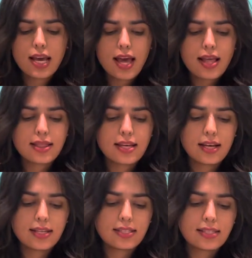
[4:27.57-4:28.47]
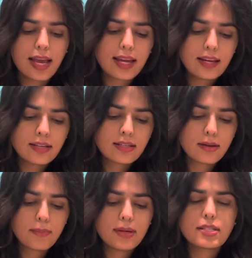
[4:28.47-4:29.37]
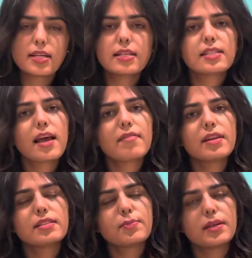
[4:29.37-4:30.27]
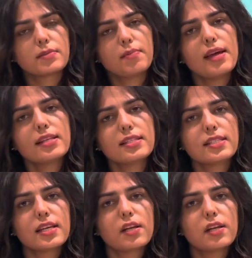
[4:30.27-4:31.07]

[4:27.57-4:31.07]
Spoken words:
The second bit is evidence-based medicine,